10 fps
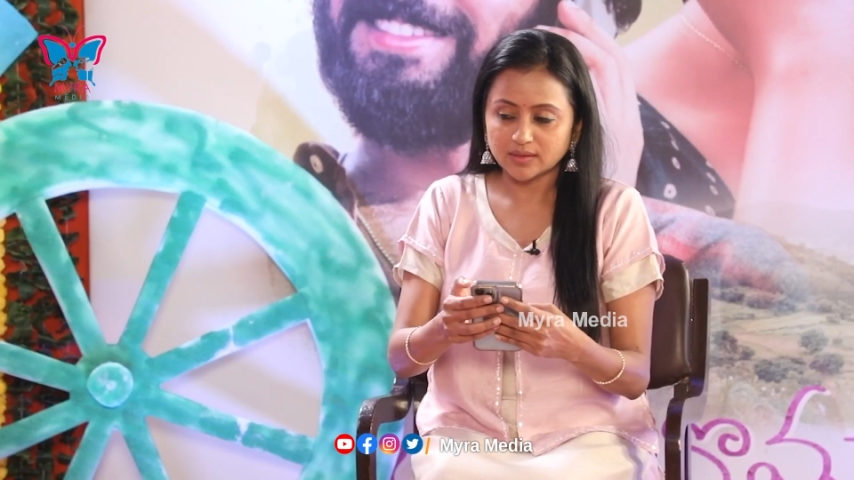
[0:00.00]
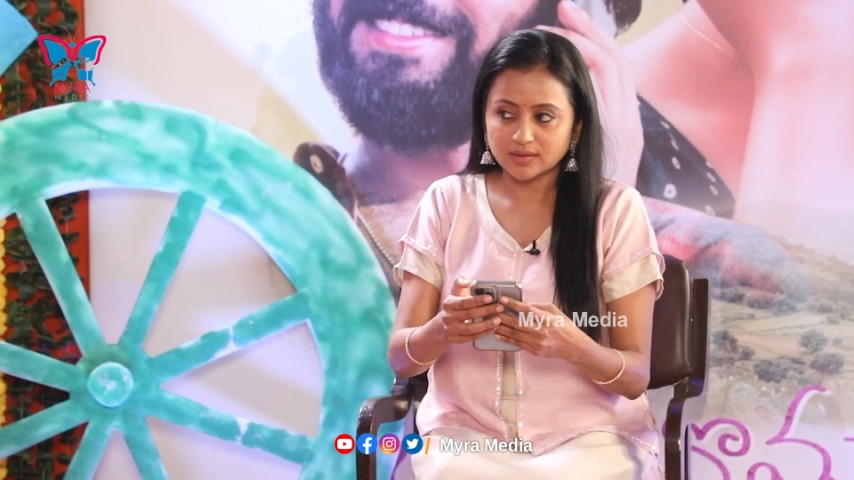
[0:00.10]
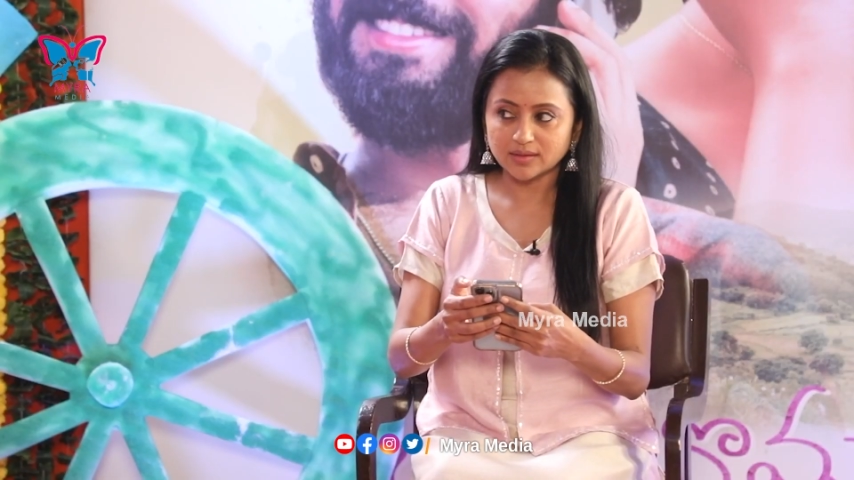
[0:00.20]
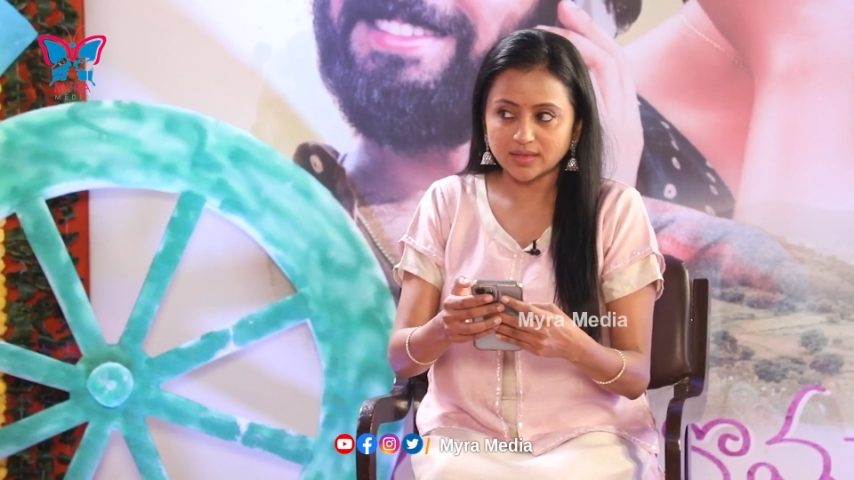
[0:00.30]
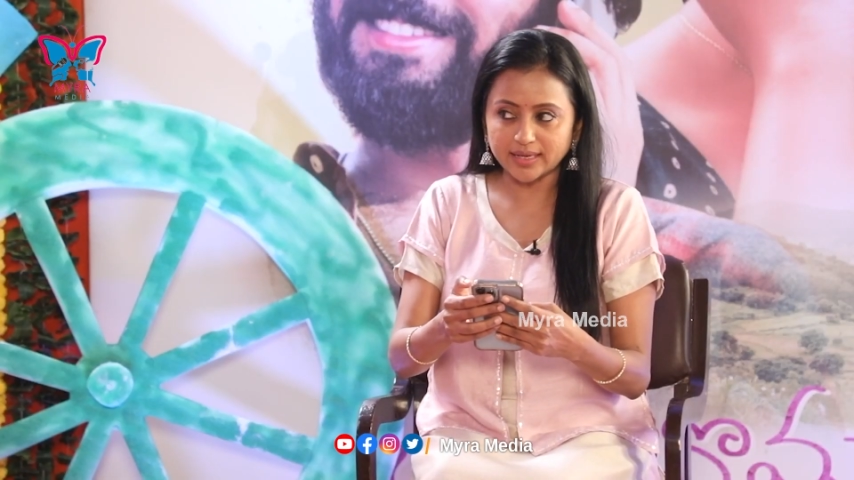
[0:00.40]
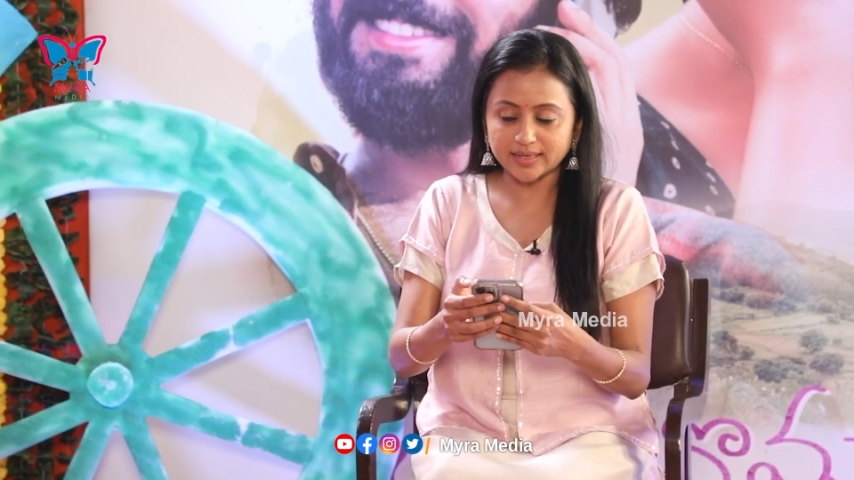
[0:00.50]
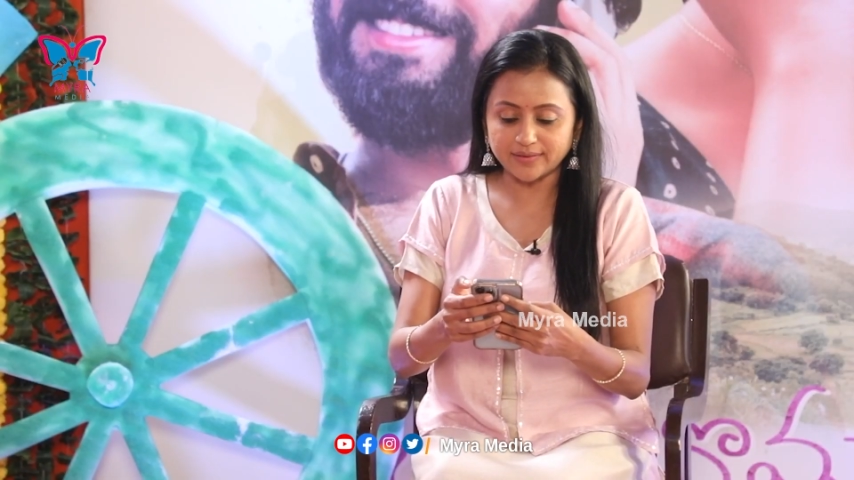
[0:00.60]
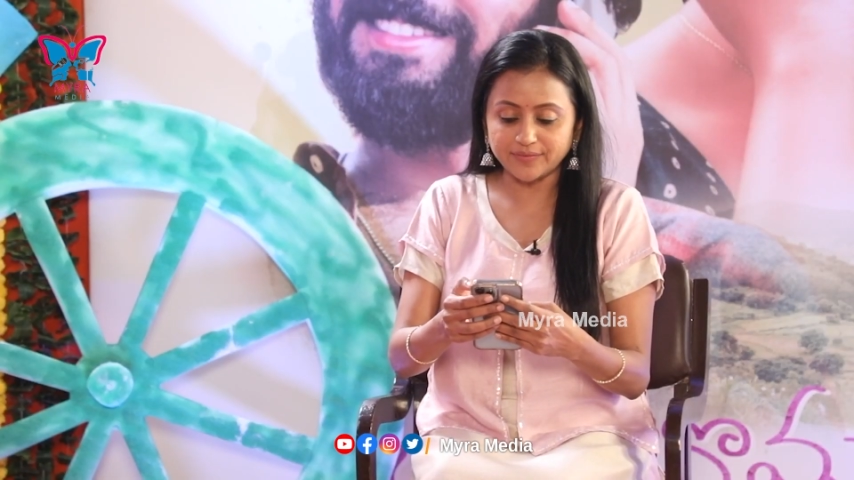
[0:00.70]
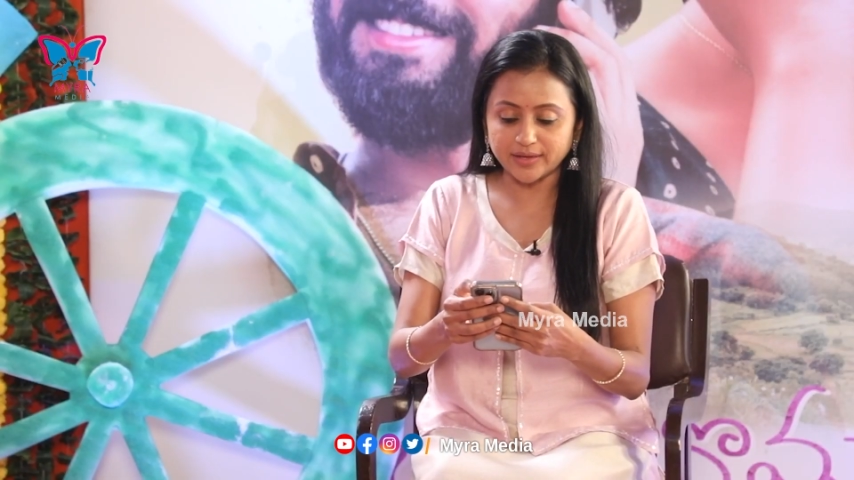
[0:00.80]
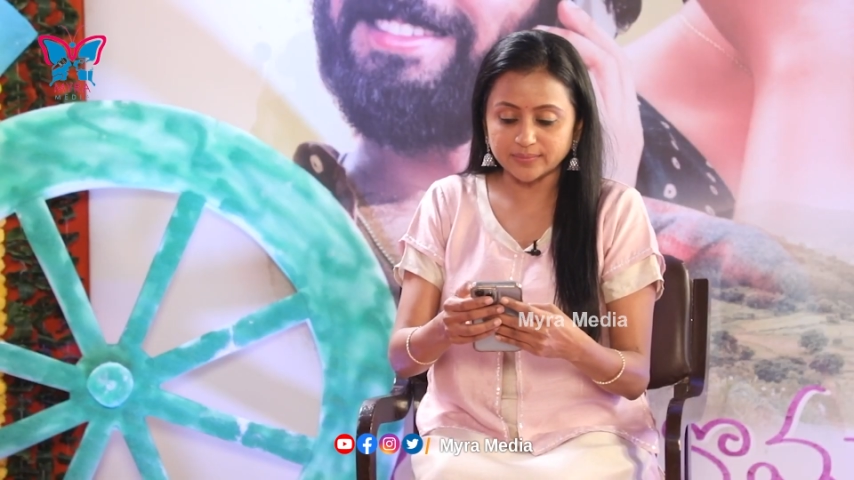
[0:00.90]
no. Like
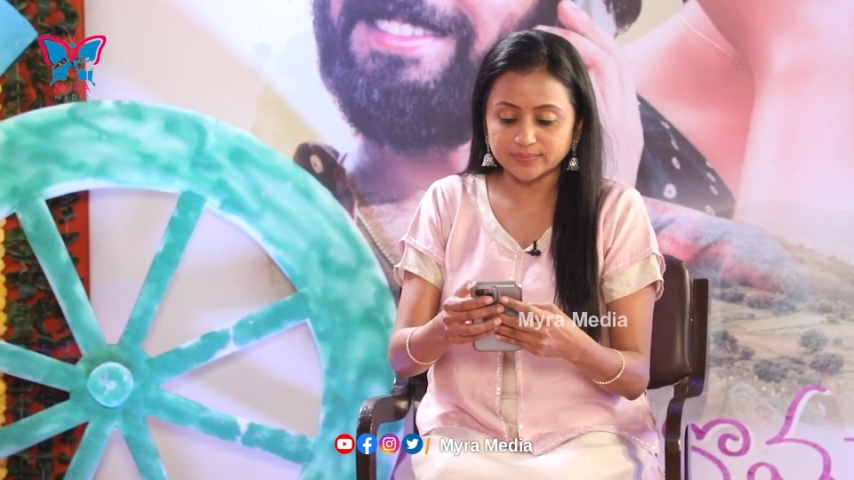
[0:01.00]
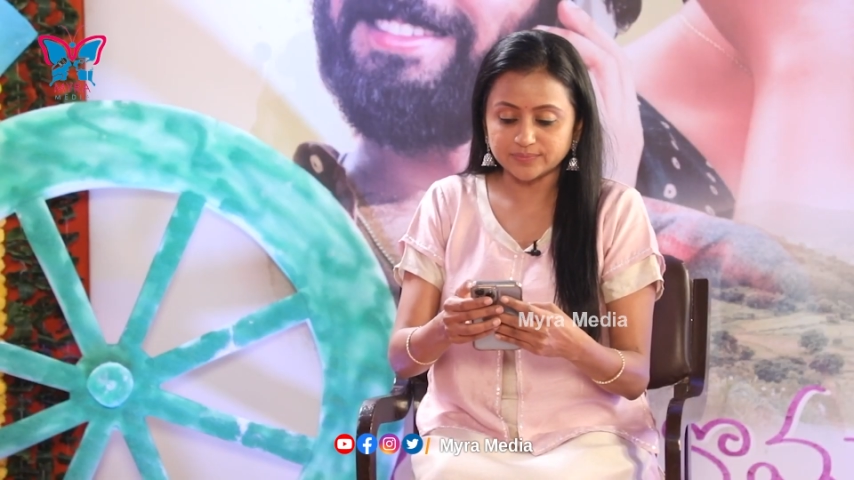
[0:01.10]
Navya.